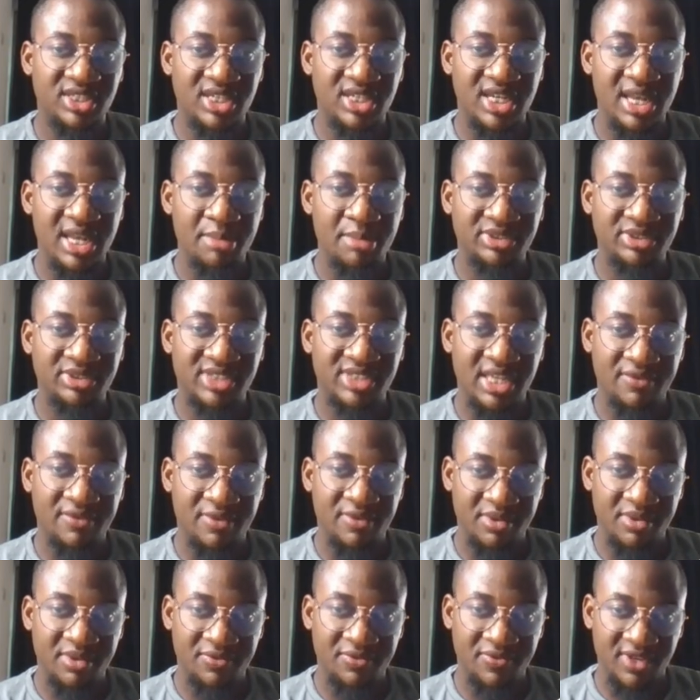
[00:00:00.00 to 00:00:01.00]
let me start from
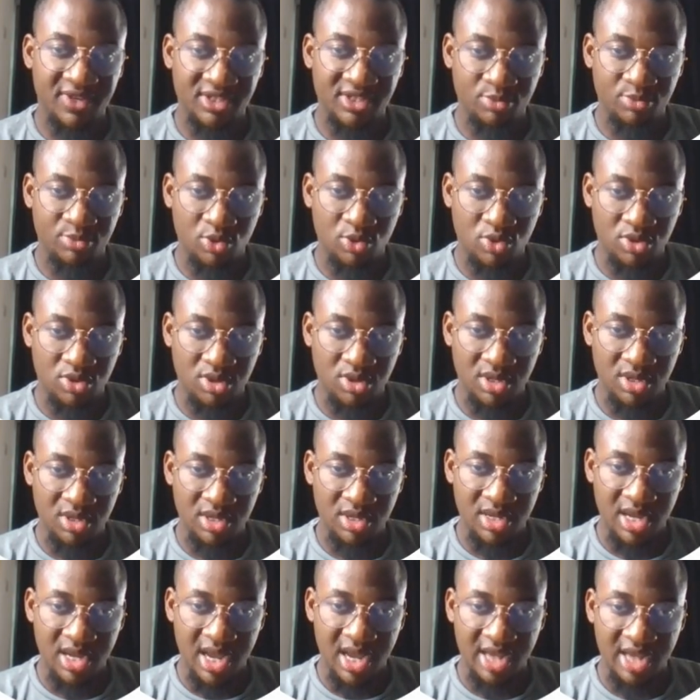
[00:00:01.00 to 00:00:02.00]
the Facebook
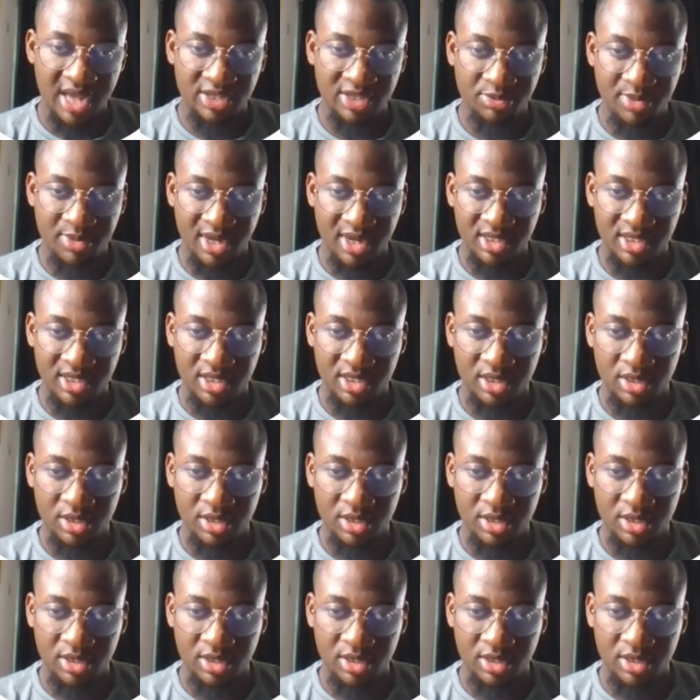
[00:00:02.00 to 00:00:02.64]
aspect.